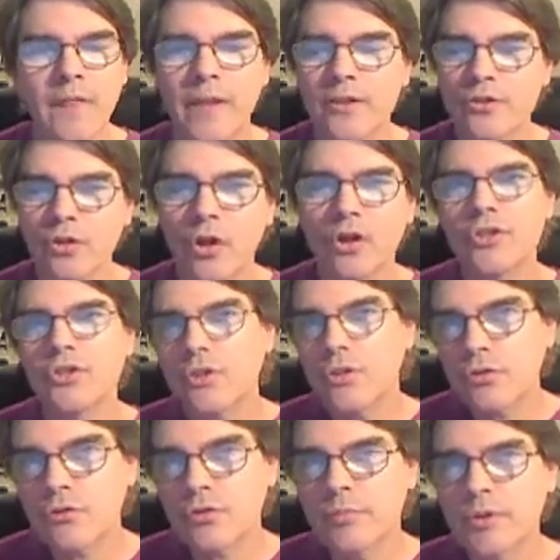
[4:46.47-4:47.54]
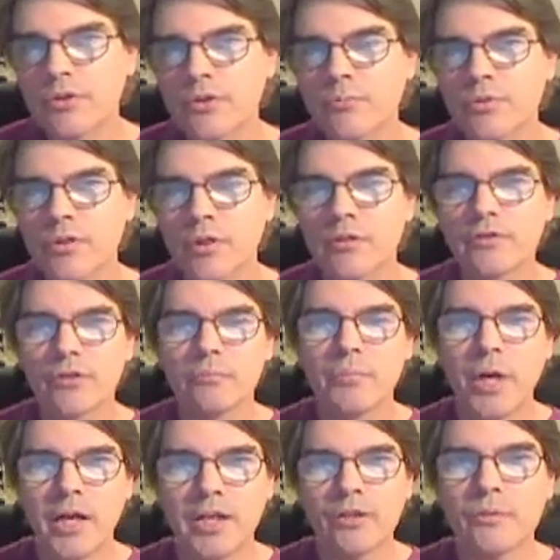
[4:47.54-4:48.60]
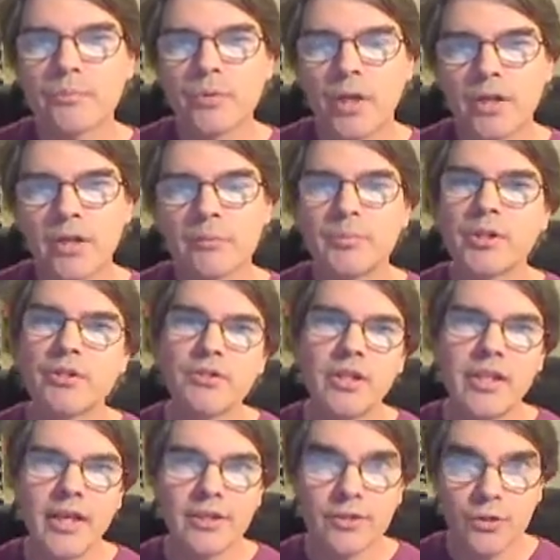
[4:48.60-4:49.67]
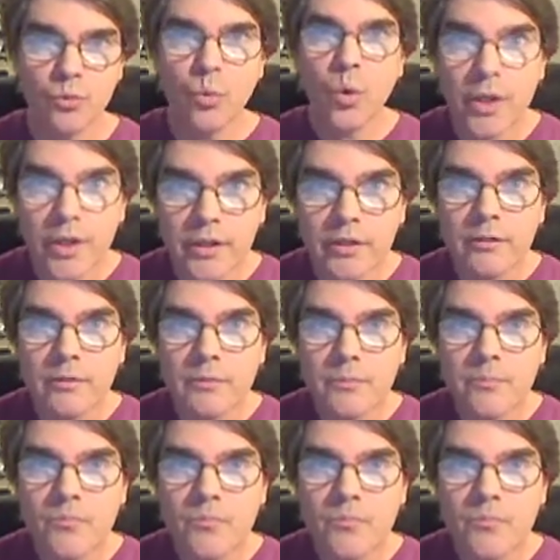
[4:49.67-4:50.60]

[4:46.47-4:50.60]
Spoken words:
As long as the distributors themselves are buying the product because they actually want it,